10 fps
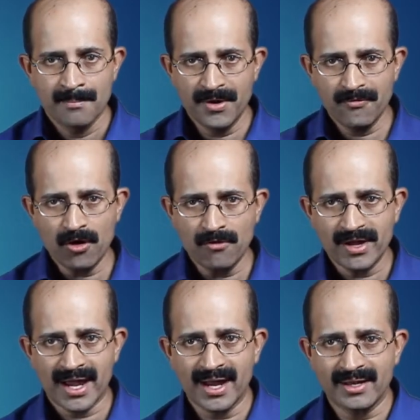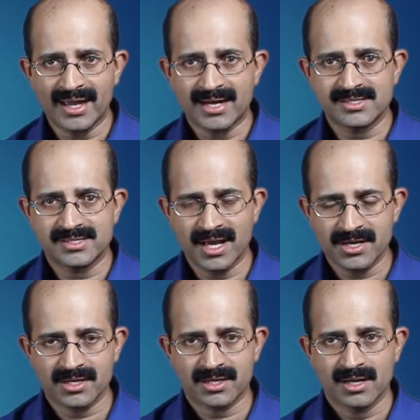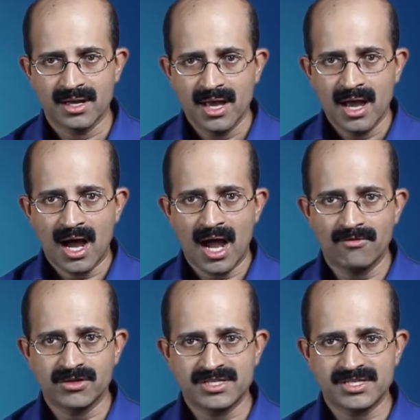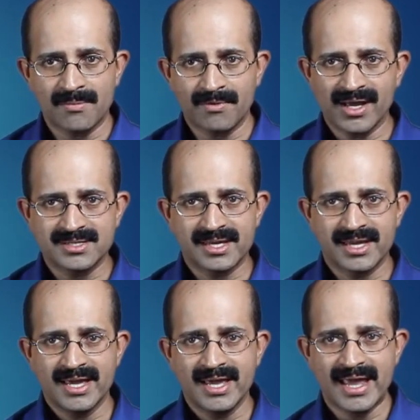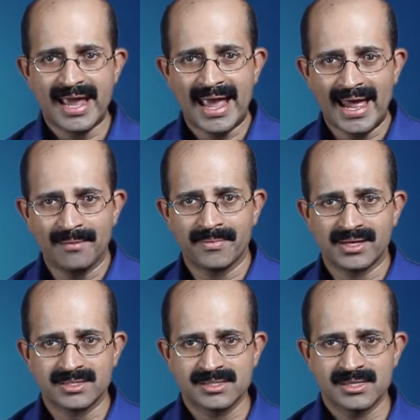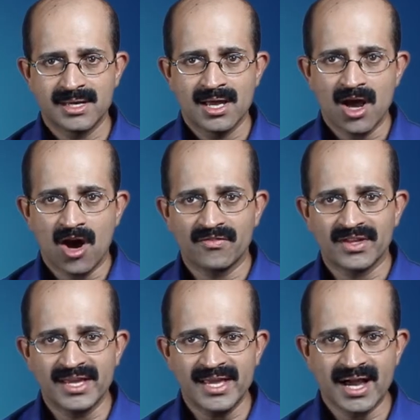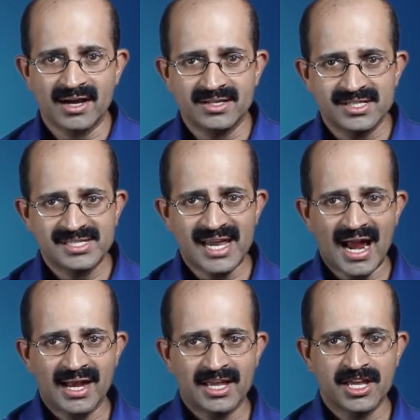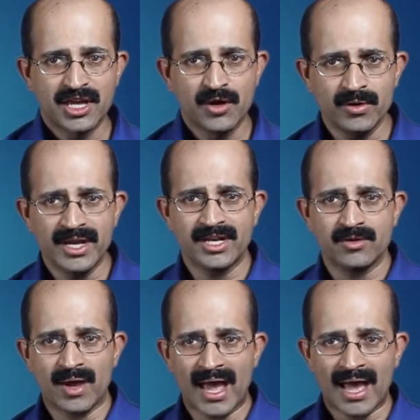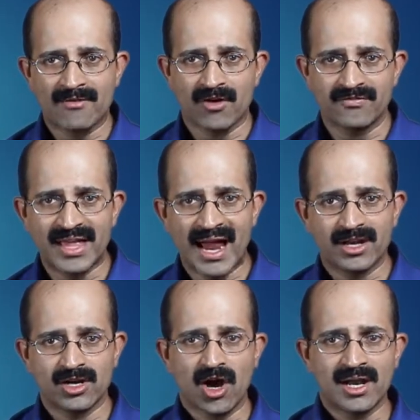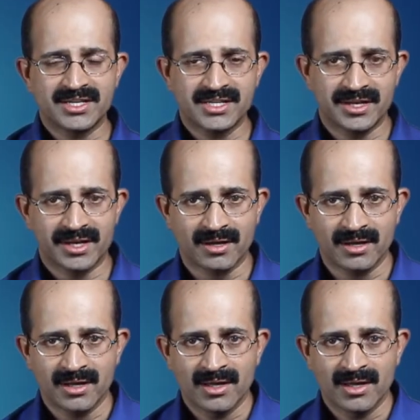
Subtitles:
Before we end that session, I would summarize the key elements or the key understanding you need to have of that knowledge area,